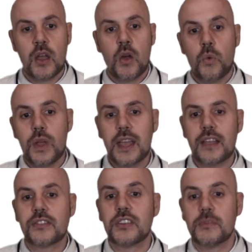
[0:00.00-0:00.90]
we
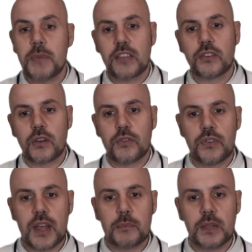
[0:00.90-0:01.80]
as the de Mazenod
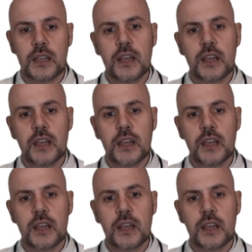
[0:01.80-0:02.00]
family